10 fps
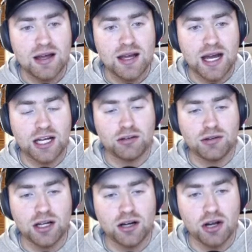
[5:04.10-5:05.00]
Had a
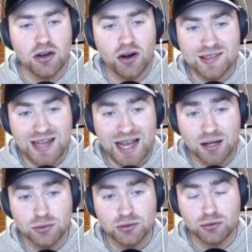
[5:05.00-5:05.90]
career-high 9
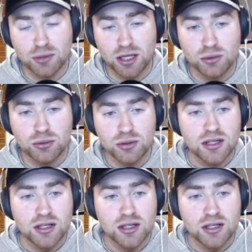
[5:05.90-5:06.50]
tackles as well.